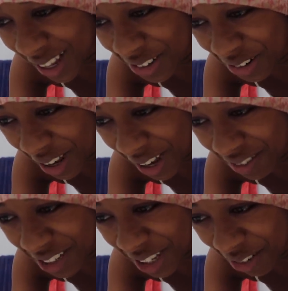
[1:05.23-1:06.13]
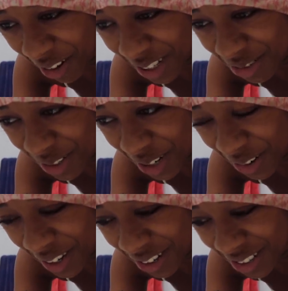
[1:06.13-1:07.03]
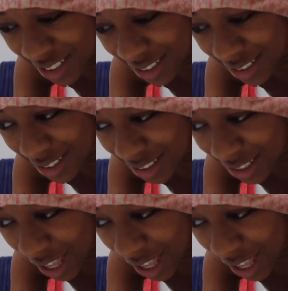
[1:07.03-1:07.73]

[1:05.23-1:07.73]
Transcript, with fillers: I do not have to interact with no energies.